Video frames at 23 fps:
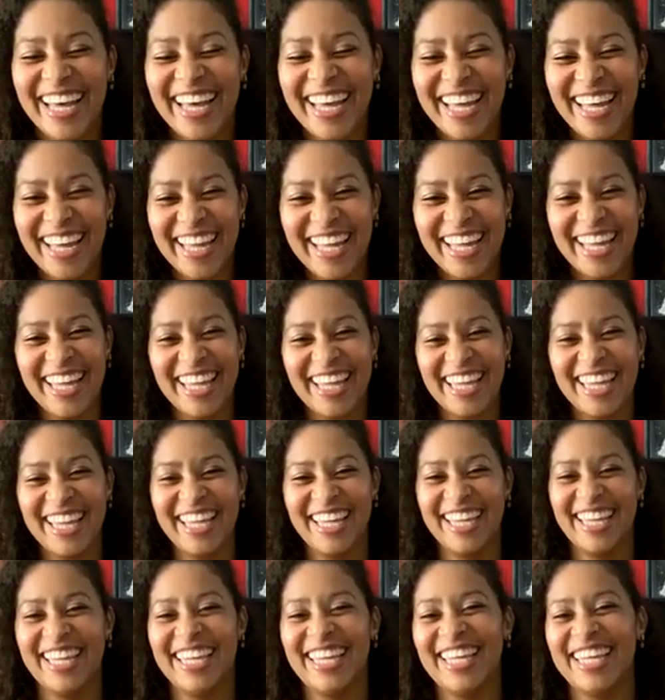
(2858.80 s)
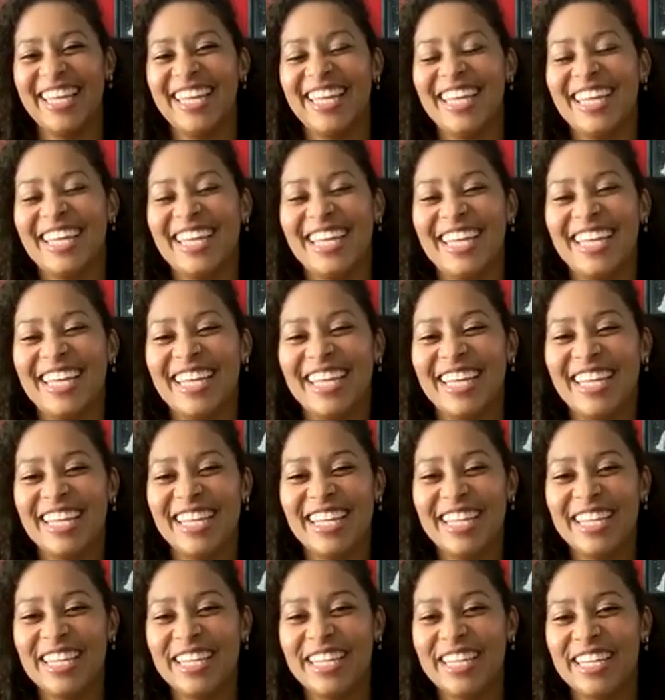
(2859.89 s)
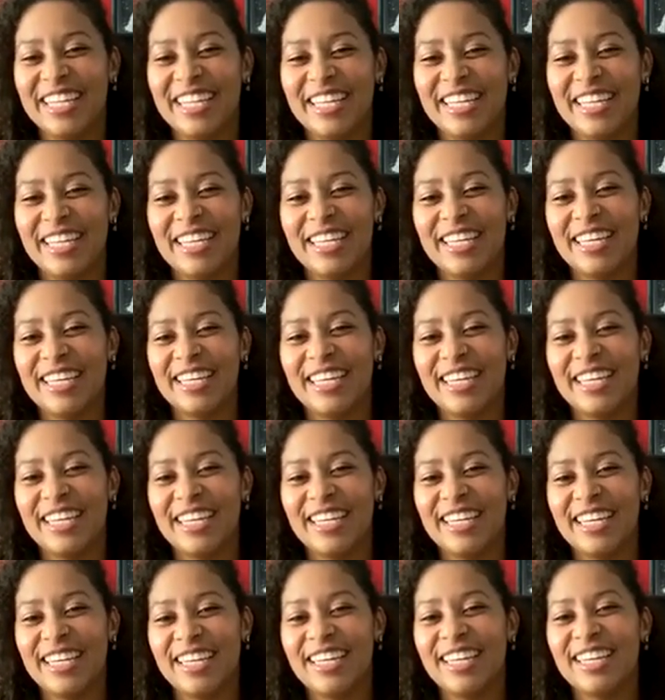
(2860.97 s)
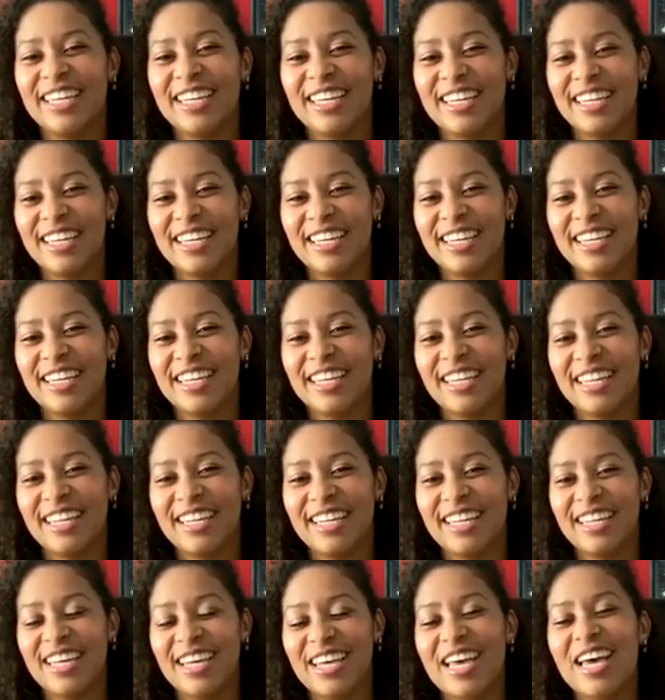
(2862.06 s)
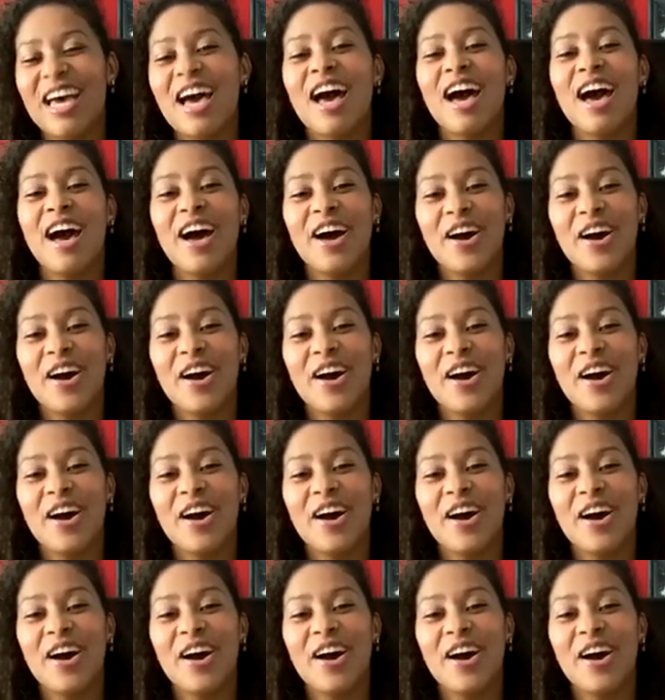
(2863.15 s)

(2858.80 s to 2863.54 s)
This person isn't speaking.